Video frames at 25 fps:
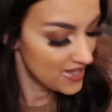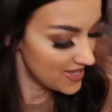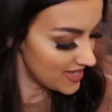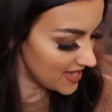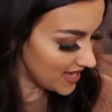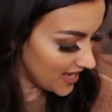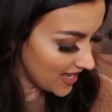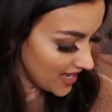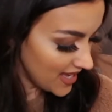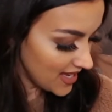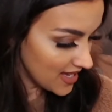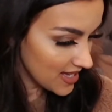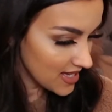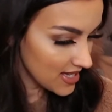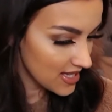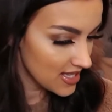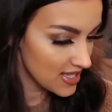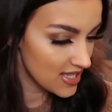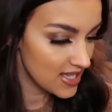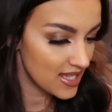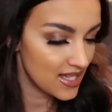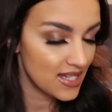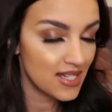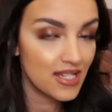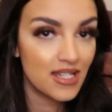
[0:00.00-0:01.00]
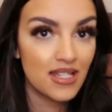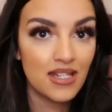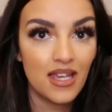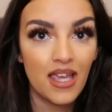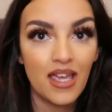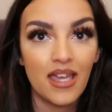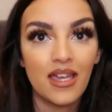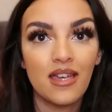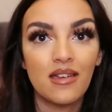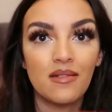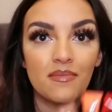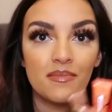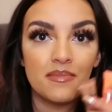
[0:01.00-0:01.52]
6
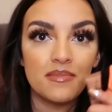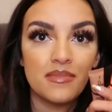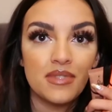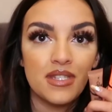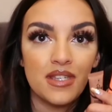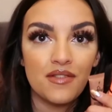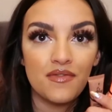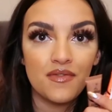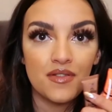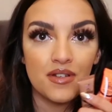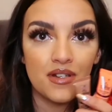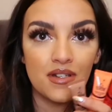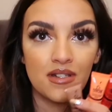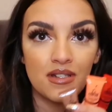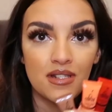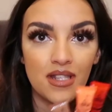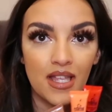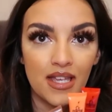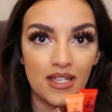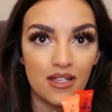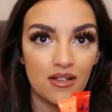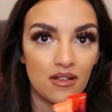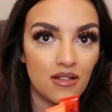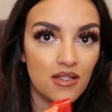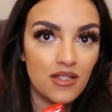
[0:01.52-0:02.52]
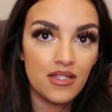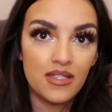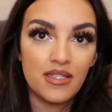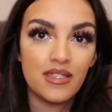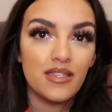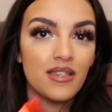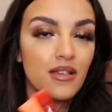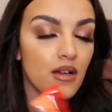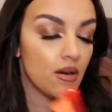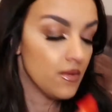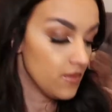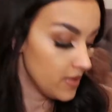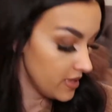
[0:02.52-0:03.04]
different like colours. So
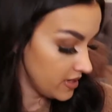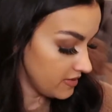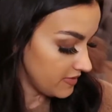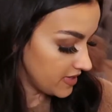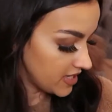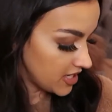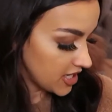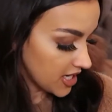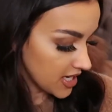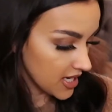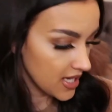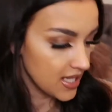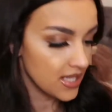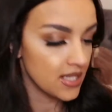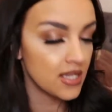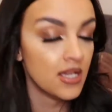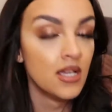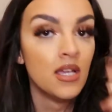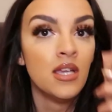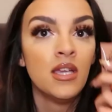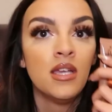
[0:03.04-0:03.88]
you got one original.